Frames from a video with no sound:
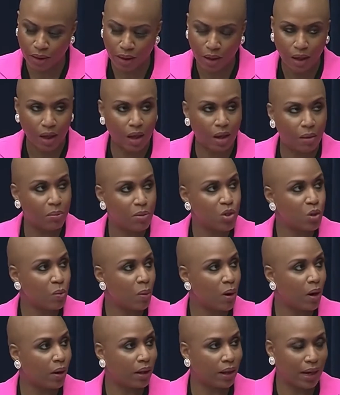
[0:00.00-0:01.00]
Mr.
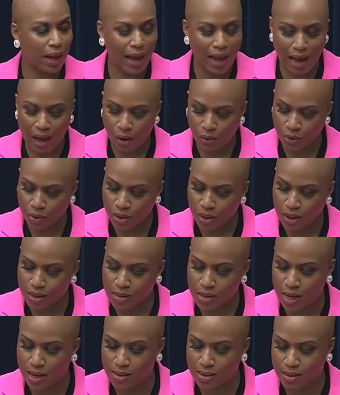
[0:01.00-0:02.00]
Barkin, how does
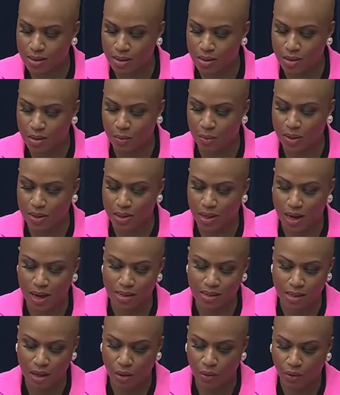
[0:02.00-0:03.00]
a system that
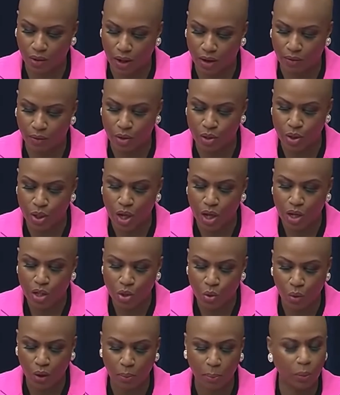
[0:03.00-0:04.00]
ties health coverage
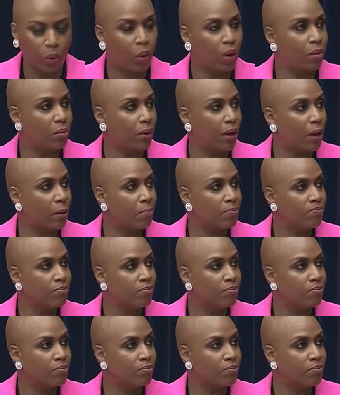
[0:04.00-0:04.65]
to employment